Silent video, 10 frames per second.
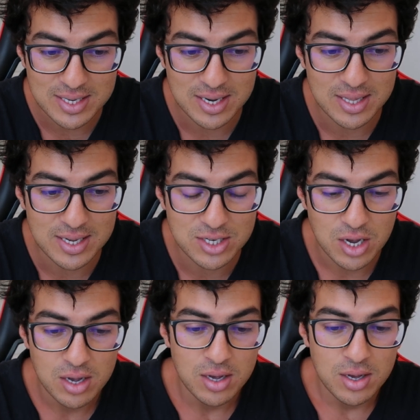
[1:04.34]
listen to this.
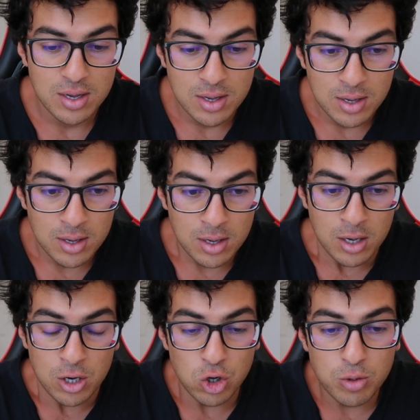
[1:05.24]

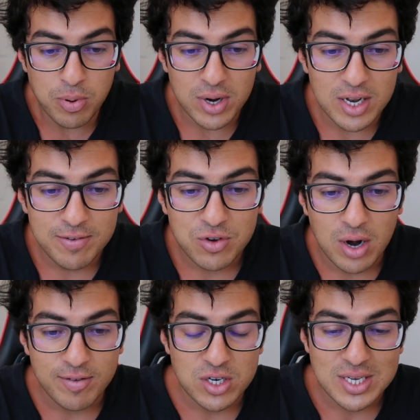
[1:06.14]
Uber and Lyft
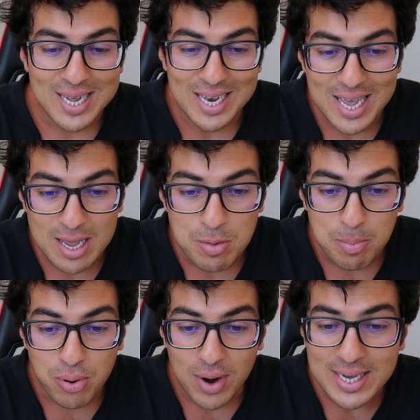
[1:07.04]
drivers
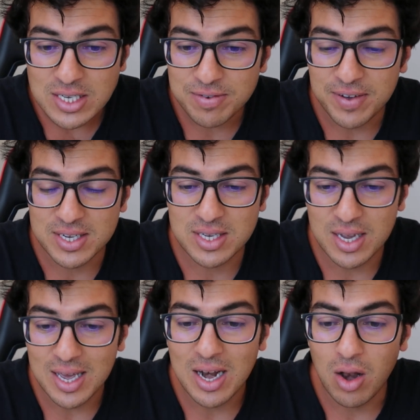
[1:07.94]
claim price
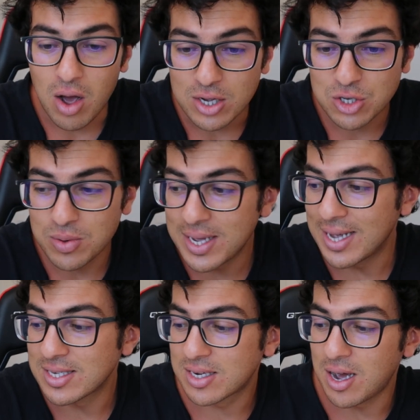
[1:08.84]
fixing in lawsuit
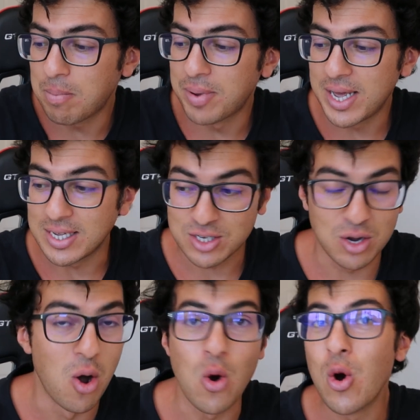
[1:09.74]
against
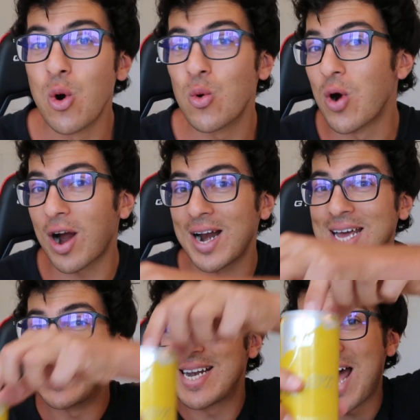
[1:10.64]
companies. So we're
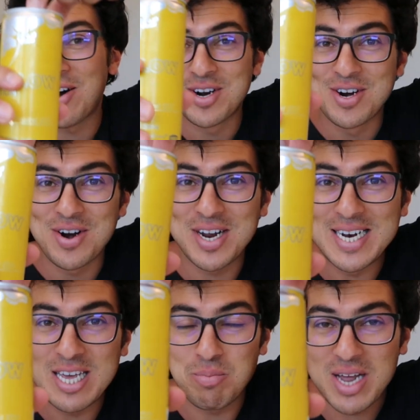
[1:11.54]
gonna get down and
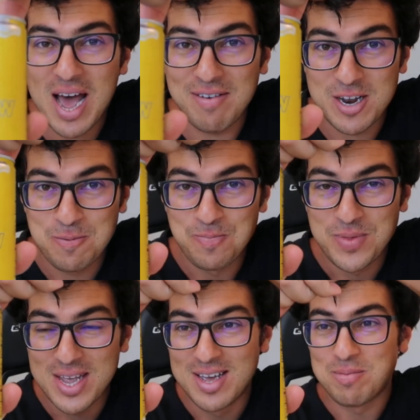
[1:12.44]
dirty, deep diving,
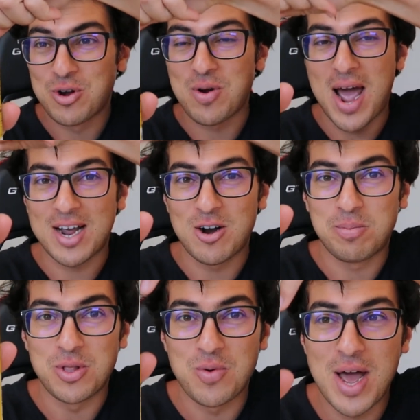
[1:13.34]
cracking
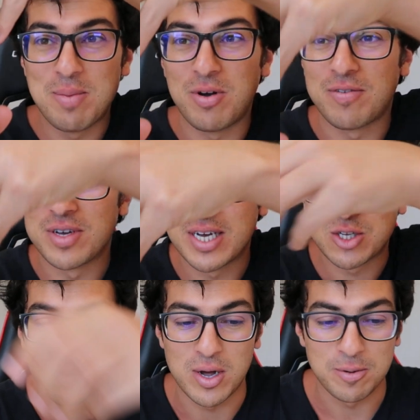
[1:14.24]
open the Red Bull for
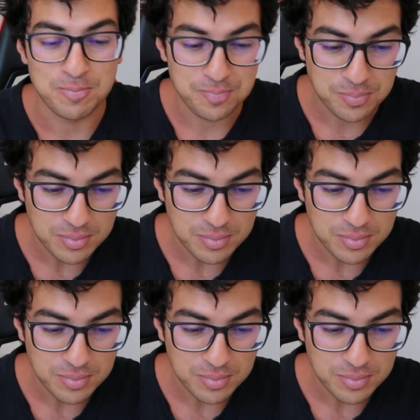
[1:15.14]
this one.